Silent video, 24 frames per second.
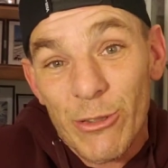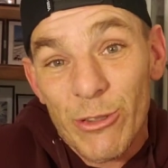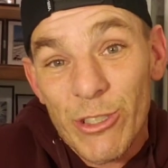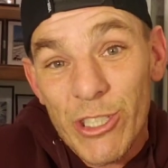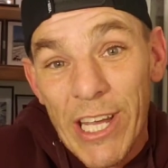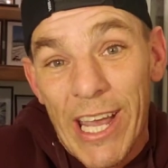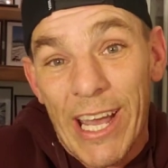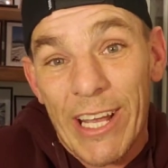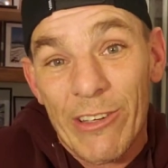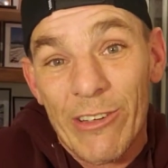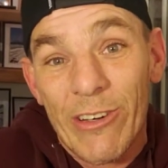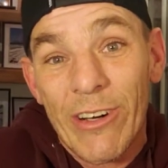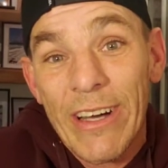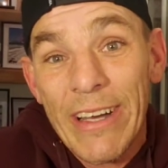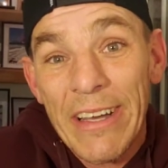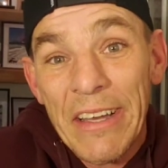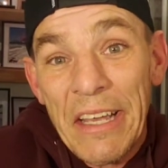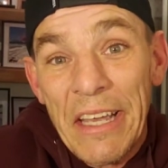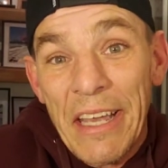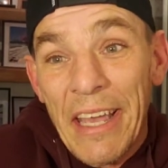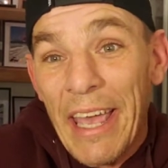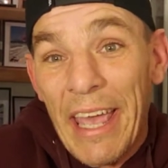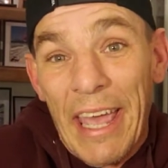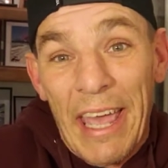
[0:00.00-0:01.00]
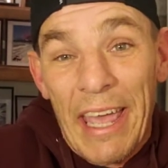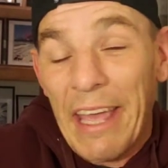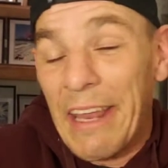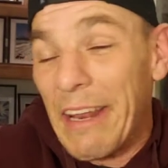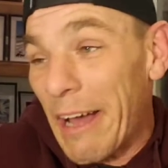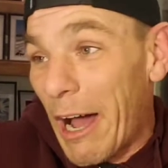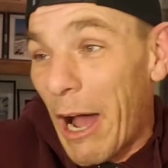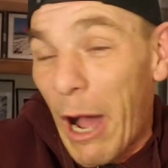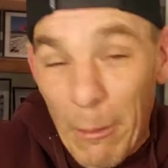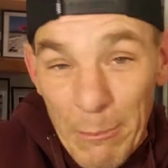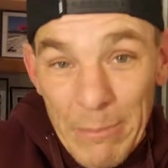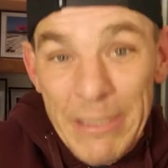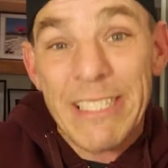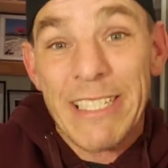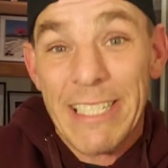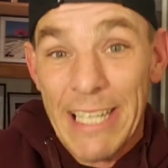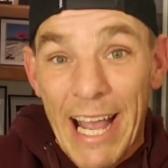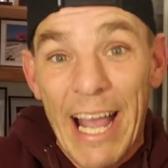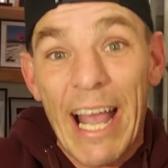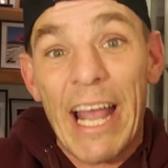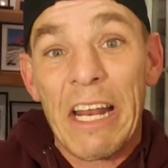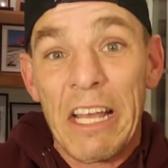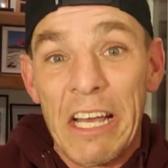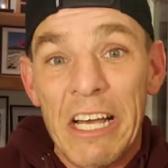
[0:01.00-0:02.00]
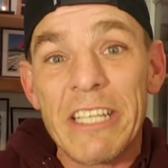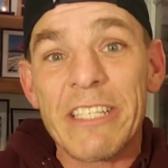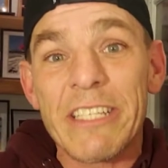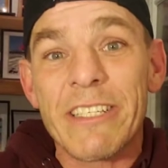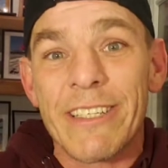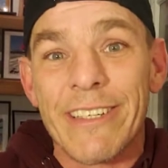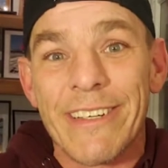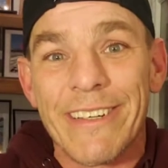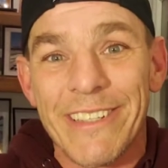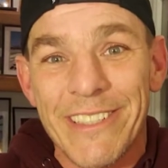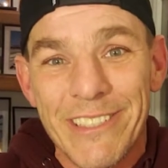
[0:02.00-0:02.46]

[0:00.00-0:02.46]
channel, and I'm a side hustler.